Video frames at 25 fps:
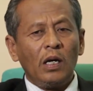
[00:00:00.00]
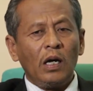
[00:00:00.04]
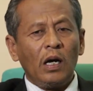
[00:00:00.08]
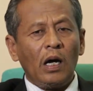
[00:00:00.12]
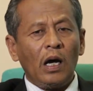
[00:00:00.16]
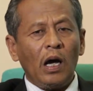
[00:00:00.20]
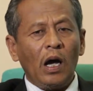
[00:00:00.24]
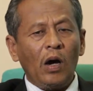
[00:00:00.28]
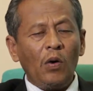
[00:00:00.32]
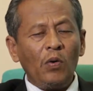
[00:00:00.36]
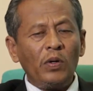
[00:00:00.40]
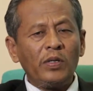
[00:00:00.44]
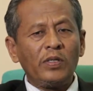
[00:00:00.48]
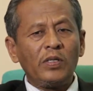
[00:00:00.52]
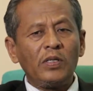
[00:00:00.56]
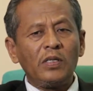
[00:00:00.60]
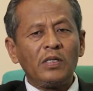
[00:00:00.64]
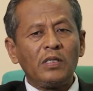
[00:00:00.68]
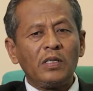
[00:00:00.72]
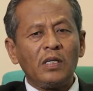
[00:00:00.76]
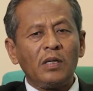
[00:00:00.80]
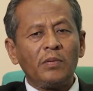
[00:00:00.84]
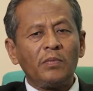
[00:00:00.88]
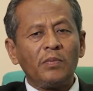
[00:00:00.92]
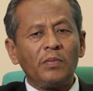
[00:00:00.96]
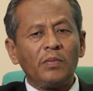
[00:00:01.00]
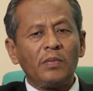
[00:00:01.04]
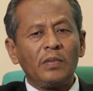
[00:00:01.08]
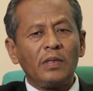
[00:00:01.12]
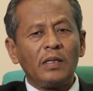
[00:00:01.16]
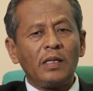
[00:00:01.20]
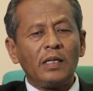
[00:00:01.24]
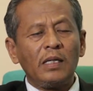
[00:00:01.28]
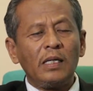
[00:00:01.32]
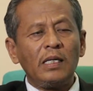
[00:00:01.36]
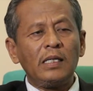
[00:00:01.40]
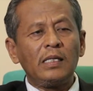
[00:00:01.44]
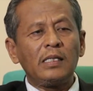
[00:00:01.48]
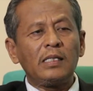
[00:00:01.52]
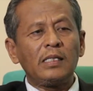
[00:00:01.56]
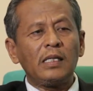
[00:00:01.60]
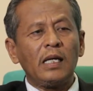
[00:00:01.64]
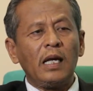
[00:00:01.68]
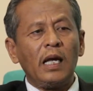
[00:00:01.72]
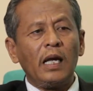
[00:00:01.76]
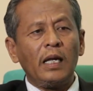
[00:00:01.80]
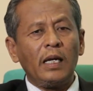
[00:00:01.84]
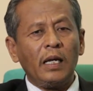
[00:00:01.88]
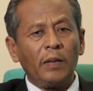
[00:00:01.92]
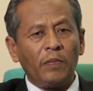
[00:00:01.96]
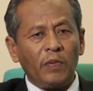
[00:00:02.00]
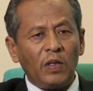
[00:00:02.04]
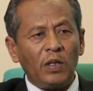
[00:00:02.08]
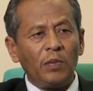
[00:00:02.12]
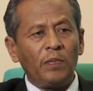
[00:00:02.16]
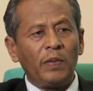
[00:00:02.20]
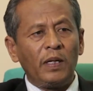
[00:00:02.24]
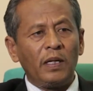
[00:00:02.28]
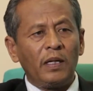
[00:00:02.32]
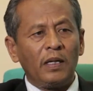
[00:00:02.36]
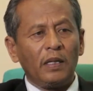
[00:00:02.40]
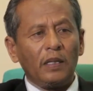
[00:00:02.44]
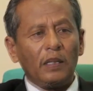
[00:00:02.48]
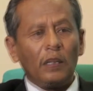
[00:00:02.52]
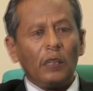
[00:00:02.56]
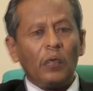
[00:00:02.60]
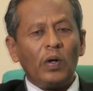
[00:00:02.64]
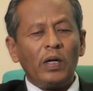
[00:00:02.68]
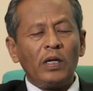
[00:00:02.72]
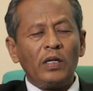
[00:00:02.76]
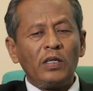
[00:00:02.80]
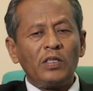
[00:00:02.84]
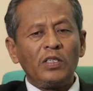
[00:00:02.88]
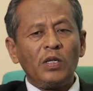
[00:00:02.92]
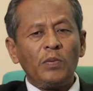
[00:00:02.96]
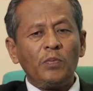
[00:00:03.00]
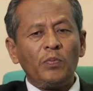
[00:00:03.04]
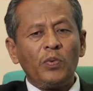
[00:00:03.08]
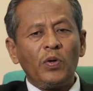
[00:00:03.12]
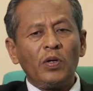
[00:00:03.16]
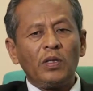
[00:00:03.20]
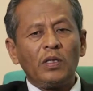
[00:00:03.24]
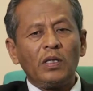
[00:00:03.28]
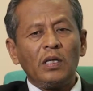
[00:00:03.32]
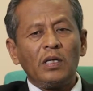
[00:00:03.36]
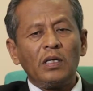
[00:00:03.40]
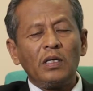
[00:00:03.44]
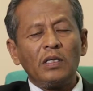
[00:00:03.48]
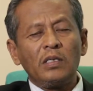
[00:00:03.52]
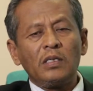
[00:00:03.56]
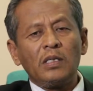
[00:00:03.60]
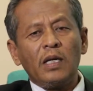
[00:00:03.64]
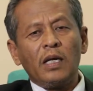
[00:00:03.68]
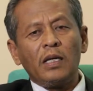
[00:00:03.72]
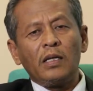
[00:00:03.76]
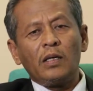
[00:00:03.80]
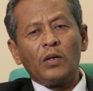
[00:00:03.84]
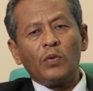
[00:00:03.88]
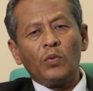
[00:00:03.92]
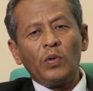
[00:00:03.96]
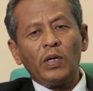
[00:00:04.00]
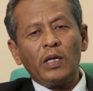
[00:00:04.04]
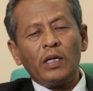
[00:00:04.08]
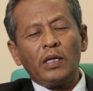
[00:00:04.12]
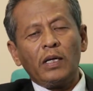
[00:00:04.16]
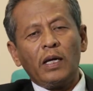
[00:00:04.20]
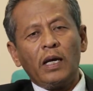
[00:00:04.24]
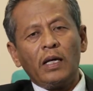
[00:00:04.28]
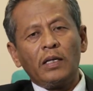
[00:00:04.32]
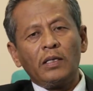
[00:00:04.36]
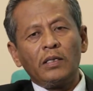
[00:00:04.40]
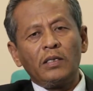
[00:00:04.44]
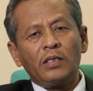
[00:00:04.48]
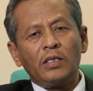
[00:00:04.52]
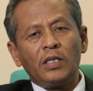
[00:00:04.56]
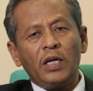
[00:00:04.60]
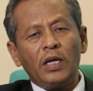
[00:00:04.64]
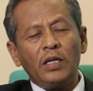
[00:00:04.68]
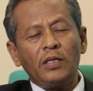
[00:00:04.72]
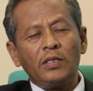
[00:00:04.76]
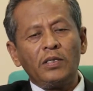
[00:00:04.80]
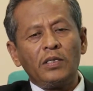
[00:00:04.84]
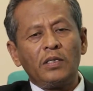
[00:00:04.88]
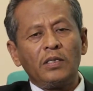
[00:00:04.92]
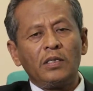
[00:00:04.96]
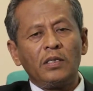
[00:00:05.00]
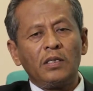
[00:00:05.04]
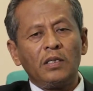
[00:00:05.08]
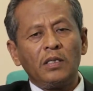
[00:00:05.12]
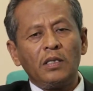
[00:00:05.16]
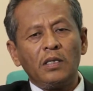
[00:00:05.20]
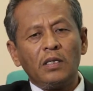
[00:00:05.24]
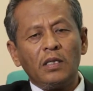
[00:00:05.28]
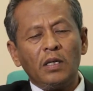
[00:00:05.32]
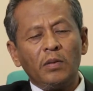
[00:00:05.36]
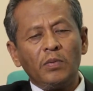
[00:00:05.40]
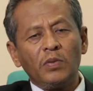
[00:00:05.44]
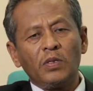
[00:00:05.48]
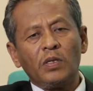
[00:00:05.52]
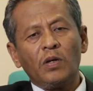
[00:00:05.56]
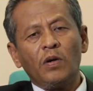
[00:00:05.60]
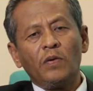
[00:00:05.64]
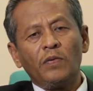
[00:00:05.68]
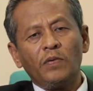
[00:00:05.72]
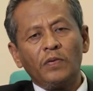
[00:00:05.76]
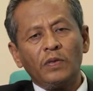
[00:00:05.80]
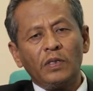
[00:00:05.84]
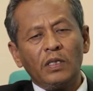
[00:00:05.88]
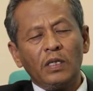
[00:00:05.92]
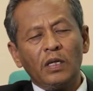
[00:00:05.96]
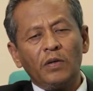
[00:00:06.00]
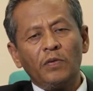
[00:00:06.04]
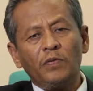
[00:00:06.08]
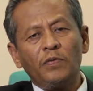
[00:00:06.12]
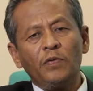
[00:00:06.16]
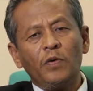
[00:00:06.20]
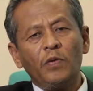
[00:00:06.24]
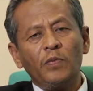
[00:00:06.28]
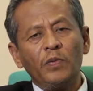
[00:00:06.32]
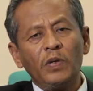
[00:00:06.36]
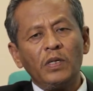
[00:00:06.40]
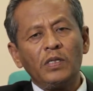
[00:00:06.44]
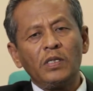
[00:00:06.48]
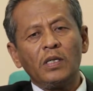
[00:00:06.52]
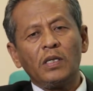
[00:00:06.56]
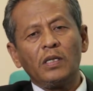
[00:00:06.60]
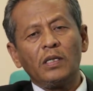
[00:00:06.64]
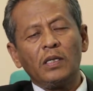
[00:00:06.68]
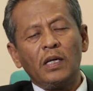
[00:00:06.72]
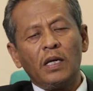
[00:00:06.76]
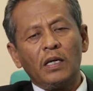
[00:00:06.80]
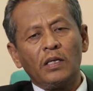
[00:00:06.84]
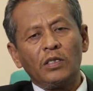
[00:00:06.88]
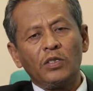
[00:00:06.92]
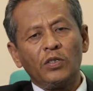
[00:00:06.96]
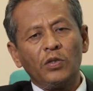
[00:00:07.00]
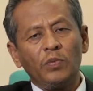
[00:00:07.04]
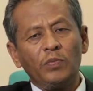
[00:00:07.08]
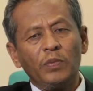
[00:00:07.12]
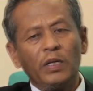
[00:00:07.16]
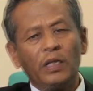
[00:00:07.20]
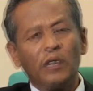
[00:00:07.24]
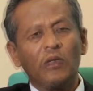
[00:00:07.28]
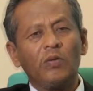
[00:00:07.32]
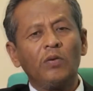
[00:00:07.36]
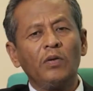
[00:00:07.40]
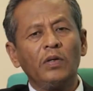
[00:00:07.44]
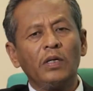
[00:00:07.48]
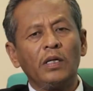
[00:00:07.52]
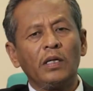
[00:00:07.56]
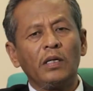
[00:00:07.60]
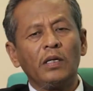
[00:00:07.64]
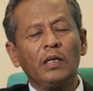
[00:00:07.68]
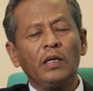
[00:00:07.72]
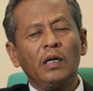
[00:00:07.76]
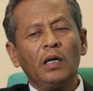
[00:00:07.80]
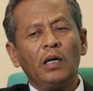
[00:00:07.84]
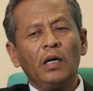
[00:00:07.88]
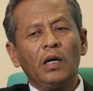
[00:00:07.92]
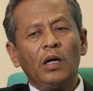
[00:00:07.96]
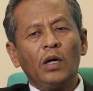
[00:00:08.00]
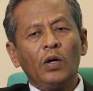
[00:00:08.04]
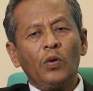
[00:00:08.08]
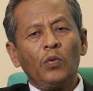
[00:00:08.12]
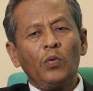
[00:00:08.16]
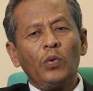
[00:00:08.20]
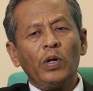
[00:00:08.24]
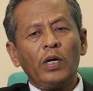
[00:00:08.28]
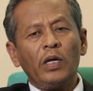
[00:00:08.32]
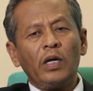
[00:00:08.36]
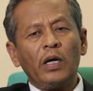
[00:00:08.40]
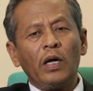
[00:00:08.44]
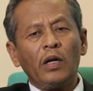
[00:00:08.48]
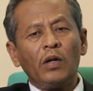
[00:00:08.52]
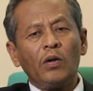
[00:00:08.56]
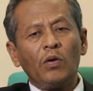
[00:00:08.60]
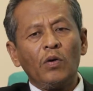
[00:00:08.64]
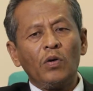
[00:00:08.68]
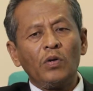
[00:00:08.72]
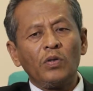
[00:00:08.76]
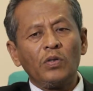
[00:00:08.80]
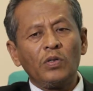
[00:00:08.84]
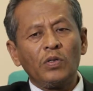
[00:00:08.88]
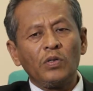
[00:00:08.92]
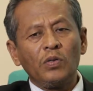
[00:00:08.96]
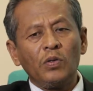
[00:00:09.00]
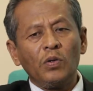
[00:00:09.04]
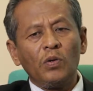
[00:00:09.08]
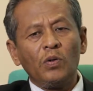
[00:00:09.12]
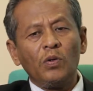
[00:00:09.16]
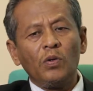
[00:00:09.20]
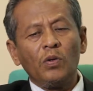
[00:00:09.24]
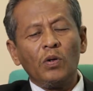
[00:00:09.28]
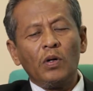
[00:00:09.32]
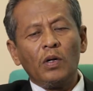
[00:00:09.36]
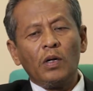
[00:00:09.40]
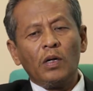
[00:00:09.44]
our system is adaptable. What is important is that we can change in terms of the information that should be included. We can also